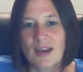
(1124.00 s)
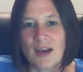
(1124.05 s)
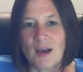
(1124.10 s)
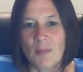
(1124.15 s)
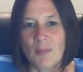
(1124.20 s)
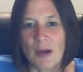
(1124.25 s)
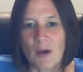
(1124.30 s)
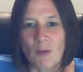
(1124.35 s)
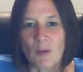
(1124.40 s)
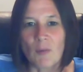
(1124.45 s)

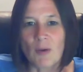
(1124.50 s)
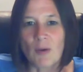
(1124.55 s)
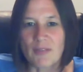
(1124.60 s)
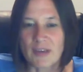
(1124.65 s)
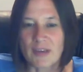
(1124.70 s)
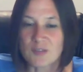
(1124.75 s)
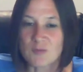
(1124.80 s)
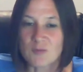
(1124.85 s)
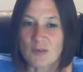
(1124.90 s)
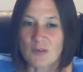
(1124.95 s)
about what
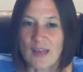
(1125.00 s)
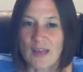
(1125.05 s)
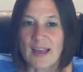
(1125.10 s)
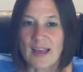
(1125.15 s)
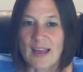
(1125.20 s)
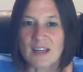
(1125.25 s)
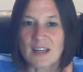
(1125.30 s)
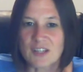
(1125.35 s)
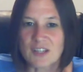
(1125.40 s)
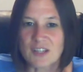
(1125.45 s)
things were
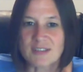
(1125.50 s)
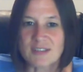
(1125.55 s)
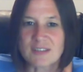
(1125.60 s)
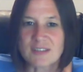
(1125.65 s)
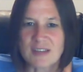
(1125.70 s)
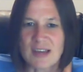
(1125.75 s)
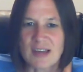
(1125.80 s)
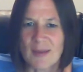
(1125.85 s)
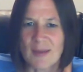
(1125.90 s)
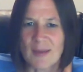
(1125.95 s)
like in
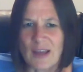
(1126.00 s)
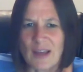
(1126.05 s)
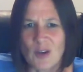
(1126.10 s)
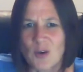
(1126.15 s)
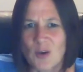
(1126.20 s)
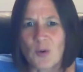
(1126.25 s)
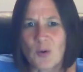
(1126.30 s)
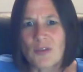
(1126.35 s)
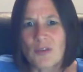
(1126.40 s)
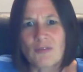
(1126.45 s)
Jesus' time, like
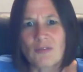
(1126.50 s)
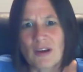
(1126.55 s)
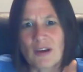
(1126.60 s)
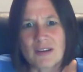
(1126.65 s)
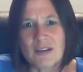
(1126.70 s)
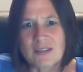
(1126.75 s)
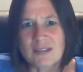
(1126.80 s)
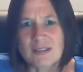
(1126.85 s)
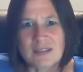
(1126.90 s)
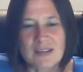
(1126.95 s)
who are the
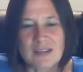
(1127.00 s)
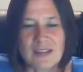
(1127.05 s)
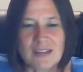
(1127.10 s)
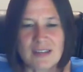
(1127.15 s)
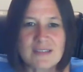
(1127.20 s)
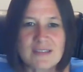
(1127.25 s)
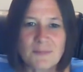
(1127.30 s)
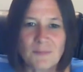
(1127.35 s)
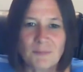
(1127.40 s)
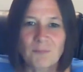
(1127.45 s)

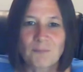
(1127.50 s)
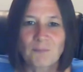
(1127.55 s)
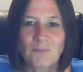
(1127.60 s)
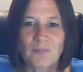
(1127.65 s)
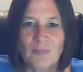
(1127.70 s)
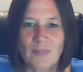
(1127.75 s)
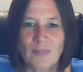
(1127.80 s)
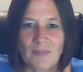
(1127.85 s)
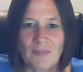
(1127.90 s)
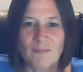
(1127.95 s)
Pharisees.
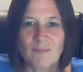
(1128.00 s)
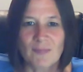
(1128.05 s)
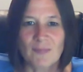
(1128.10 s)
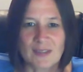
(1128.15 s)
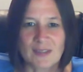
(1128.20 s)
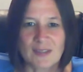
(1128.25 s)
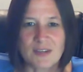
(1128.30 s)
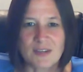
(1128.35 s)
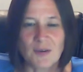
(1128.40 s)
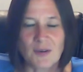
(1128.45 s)

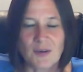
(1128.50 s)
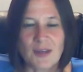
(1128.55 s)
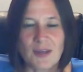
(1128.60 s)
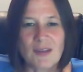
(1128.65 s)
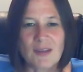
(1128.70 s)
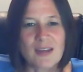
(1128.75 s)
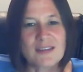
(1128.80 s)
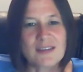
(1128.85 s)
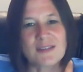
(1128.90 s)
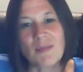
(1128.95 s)
So
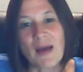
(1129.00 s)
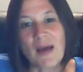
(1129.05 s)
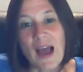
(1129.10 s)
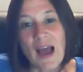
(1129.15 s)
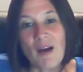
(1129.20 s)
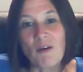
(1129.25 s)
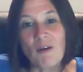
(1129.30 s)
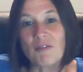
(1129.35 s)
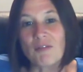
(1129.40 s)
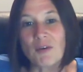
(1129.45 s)
it's a
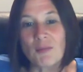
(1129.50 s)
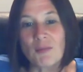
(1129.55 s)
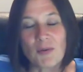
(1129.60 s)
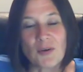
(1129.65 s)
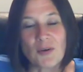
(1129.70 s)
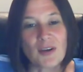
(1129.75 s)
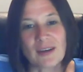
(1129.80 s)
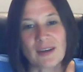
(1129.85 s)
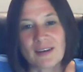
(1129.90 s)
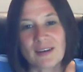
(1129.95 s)
powerful
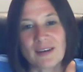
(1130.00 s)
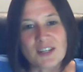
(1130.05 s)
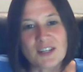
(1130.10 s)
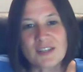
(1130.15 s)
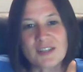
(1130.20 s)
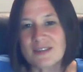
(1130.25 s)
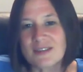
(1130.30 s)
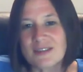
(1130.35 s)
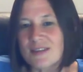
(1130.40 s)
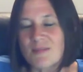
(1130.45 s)
book, and
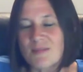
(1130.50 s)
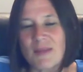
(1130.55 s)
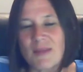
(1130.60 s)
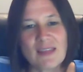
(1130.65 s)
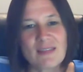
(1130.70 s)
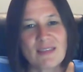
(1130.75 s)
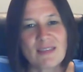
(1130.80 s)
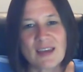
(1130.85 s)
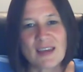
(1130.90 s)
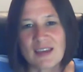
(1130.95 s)
just the
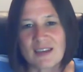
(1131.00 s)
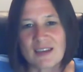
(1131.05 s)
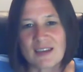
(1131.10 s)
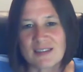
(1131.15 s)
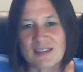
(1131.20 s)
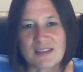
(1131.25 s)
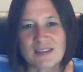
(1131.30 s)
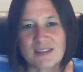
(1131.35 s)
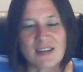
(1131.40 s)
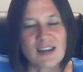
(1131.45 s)
main thing
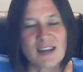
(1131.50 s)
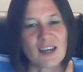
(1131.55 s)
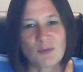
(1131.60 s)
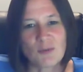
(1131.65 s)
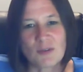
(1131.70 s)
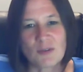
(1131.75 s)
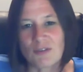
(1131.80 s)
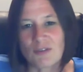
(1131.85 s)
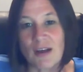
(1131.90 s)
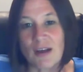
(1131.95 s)
is
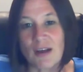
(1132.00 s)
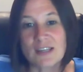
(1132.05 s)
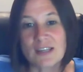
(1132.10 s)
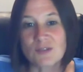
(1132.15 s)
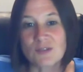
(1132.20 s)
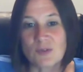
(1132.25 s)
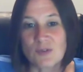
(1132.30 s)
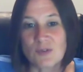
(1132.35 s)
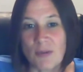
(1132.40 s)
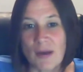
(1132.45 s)
connect with
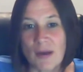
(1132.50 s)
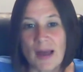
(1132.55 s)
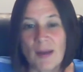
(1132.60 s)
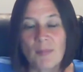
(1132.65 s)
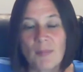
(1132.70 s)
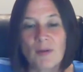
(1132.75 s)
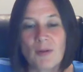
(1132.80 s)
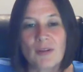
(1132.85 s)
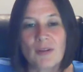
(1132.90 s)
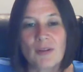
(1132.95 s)
Christ through the
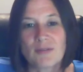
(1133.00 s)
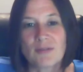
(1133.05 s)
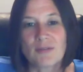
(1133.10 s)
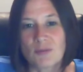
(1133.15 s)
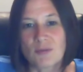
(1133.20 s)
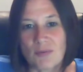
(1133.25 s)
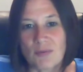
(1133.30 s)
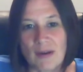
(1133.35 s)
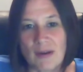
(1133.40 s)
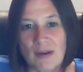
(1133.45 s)
Bible and
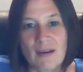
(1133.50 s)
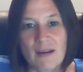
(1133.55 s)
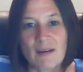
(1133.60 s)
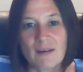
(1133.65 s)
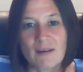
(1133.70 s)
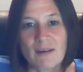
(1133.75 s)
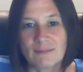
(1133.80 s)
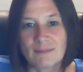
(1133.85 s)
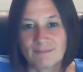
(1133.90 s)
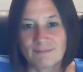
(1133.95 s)
through
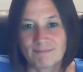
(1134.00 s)
prayer.